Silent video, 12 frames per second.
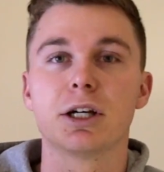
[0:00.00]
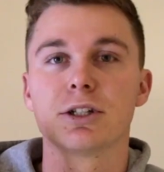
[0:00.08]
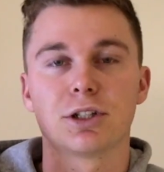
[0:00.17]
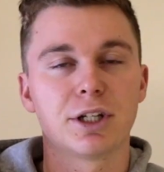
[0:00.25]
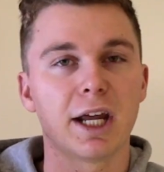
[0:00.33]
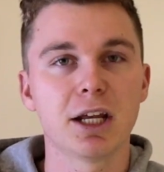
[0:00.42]

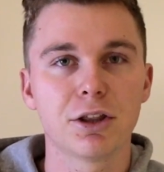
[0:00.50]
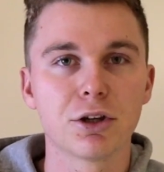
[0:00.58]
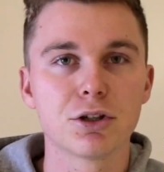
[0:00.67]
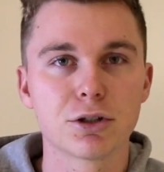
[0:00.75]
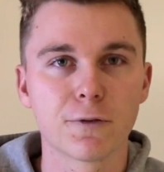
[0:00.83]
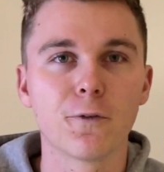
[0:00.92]
So take
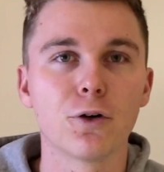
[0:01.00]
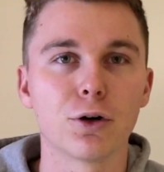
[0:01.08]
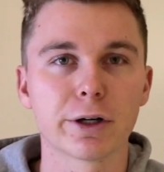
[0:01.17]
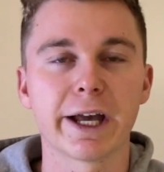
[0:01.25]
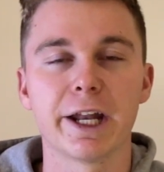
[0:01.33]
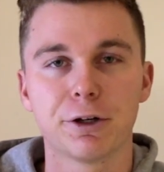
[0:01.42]
those
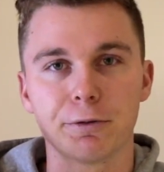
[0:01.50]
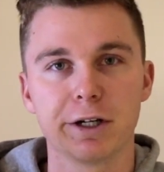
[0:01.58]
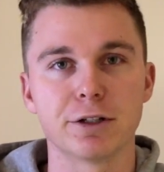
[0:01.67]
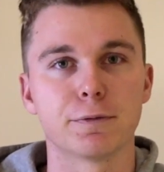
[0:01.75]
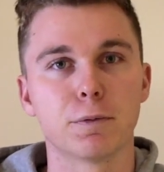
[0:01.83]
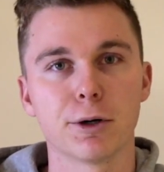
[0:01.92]
four
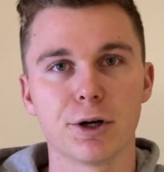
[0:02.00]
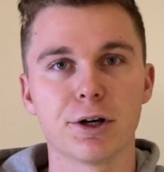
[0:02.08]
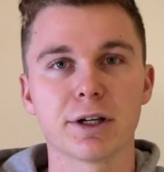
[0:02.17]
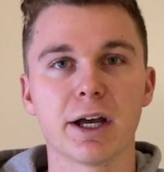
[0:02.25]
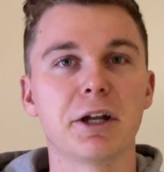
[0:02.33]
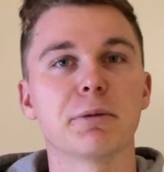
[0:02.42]
categories of
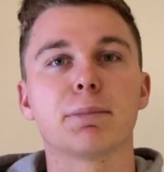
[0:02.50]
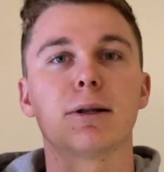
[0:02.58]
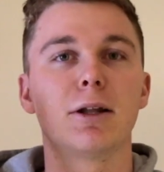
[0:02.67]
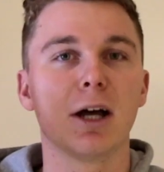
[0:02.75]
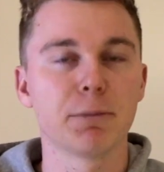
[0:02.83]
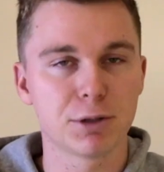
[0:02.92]
work and
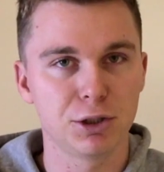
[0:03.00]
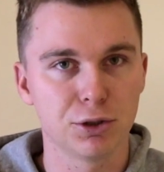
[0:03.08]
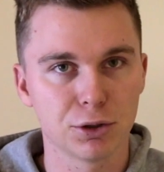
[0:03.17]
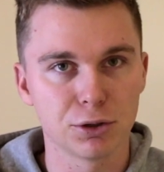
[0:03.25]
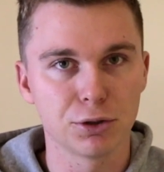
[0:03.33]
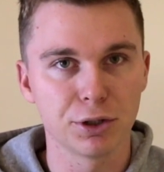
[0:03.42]
apply them to
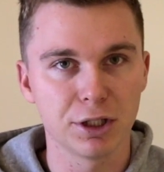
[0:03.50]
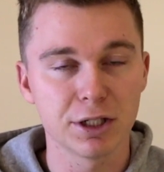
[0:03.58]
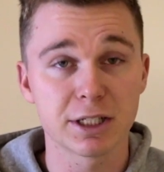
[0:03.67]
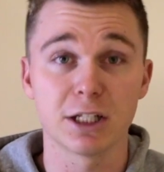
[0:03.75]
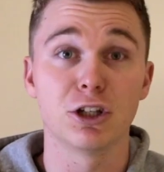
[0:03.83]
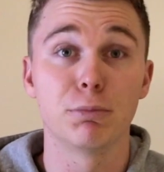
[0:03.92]
your
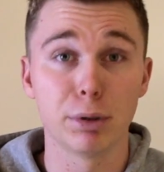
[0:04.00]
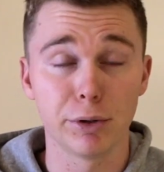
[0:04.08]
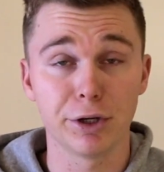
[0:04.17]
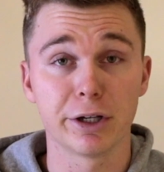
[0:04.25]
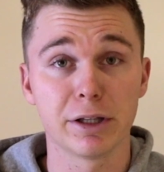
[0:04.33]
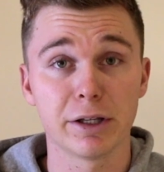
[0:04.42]
audience that you're
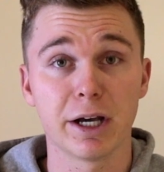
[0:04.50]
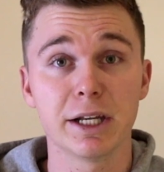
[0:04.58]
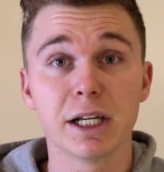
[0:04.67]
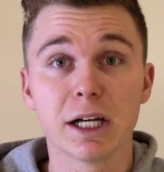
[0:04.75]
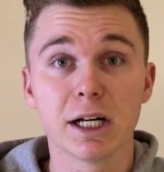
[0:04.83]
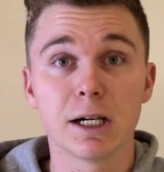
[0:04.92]
building online,
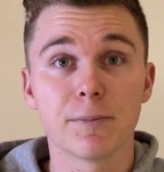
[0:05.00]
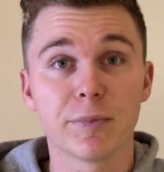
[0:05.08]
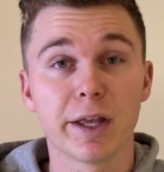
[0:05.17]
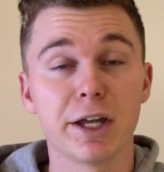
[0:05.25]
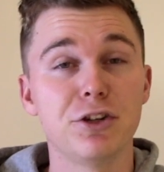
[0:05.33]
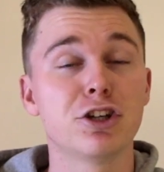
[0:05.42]

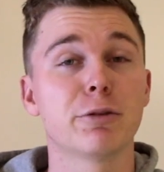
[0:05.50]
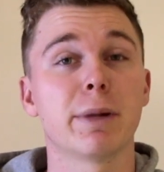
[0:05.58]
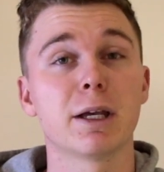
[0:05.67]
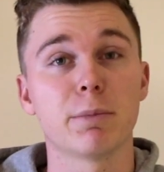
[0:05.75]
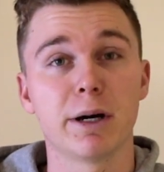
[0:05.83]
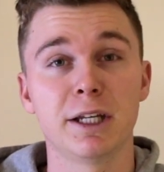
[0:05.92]
and you can
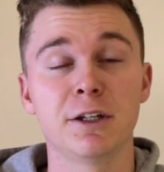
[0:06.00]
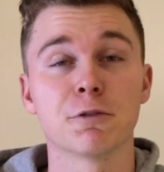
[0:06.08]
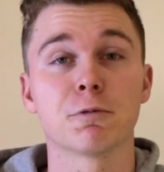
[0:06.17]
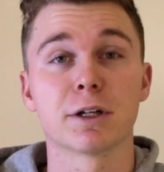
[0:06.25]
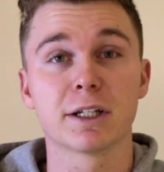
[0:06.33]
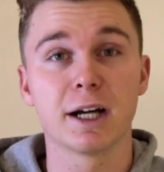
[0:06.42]
make money
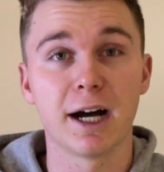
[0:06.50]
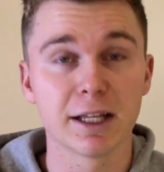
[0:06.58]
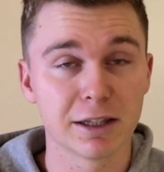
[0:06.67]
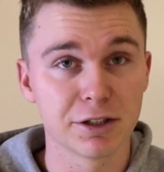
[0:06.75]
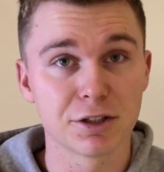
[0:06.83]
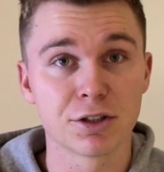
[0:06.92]

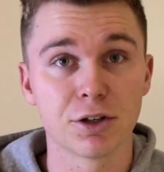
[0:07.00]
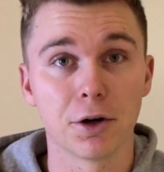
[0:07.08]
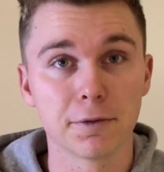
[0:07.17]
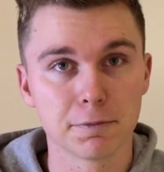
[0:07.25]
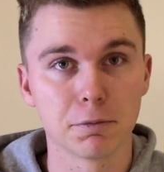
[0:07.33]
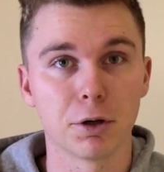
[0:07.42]
regardless
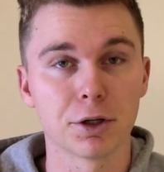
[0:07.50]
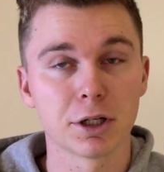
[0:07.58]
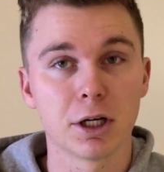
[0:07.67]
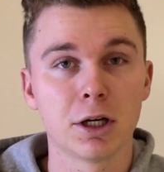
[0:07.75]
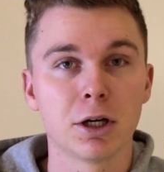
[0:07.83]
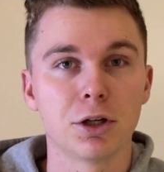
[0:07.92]
of what
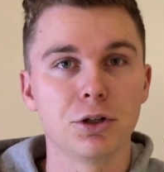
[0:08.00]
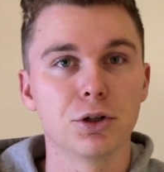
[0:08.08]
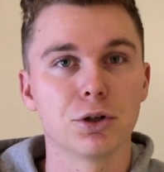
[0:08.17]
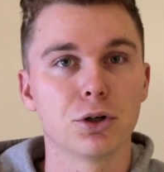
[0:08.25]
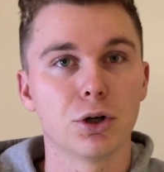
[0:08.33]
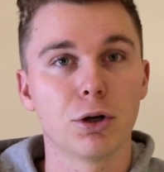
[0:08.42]

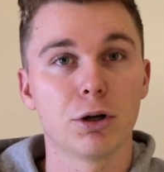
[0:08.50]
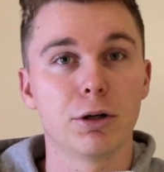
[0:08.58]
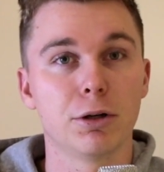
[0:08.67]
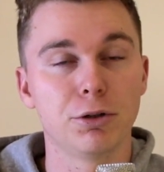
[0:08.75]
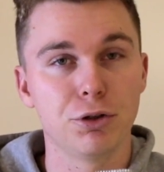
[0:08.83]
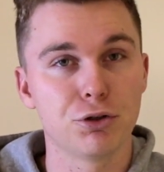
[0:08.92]
your
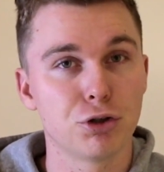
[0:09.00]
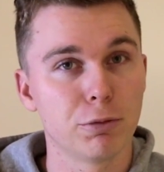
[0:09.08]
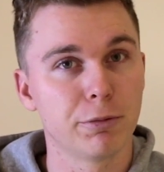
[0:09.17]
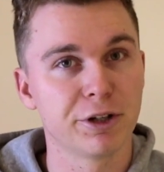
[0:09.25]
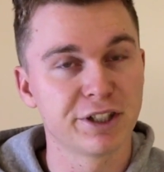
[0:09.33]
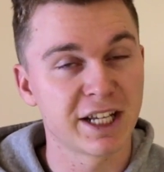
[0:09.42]
YouTube
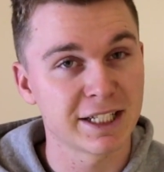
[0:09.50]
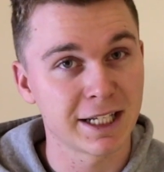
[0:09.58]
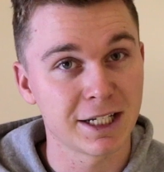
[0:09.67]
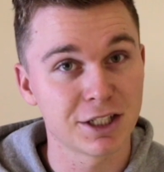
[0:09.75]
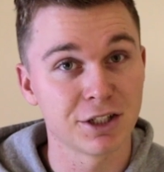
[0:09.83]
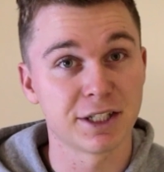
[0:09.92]

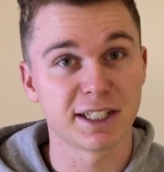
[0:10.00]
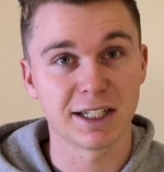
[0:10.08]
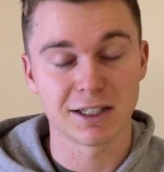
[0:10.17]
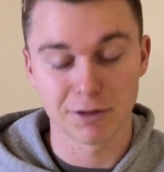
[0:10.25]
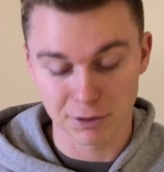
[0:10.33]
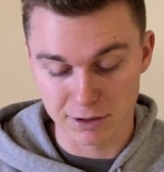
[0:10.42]
monetization
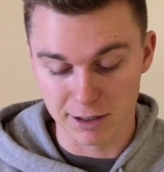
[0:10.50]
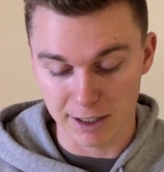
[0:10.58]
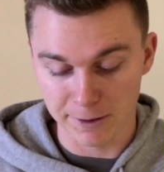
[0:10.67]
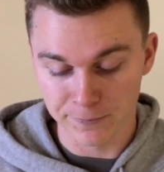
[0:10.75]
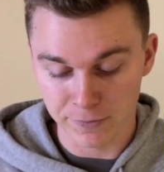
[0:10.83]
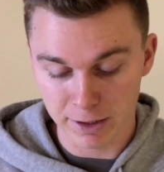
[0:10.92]
status looks like.